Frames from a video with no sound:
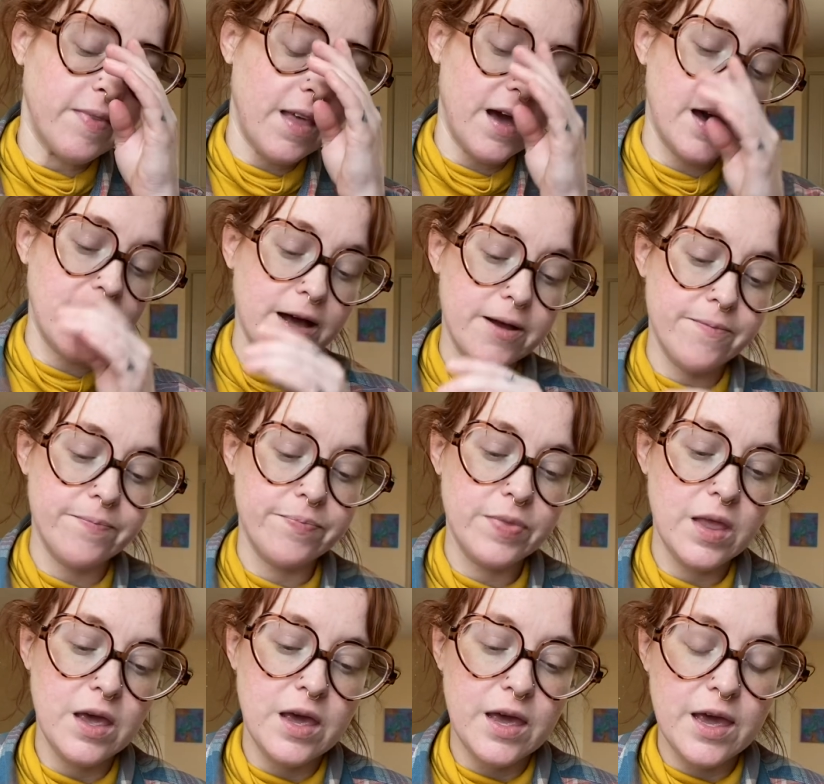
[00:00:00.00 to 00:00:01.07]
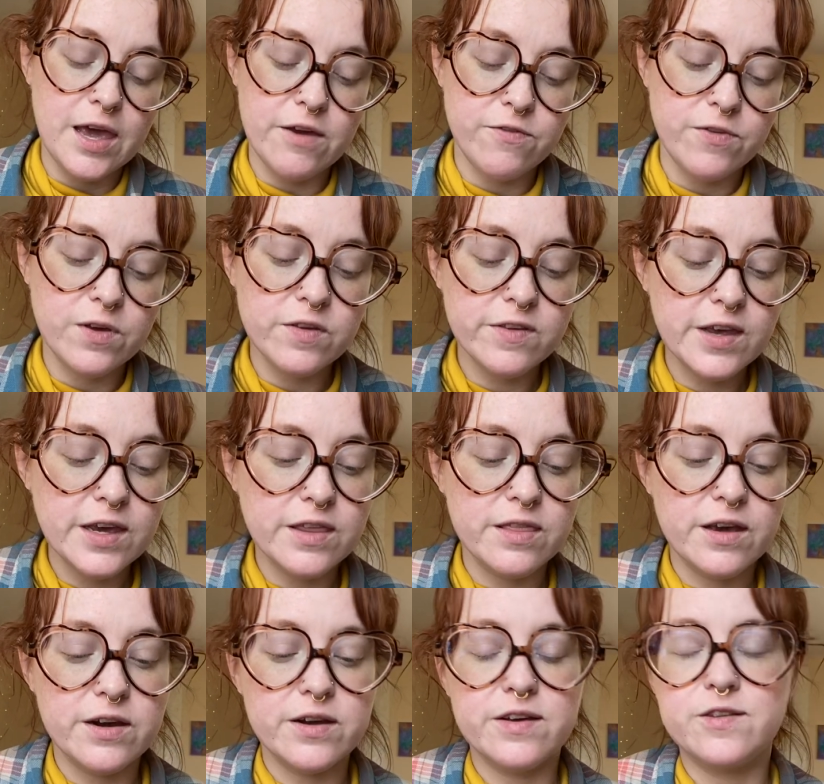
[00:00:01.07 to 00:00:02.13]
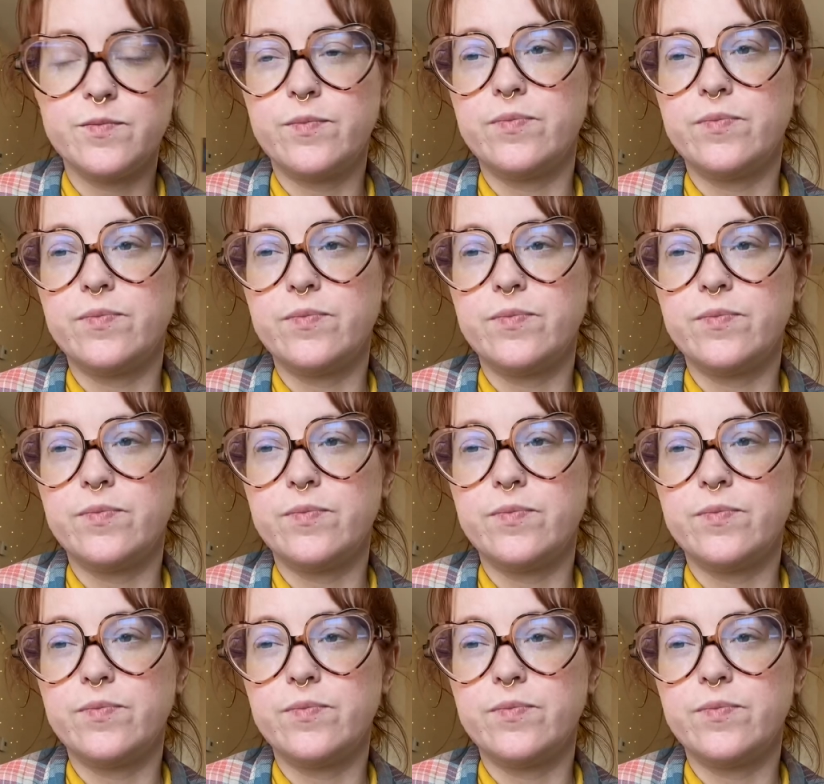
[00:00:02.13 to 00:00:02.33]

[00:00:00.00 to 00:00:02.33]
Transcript: Um, it feels like there is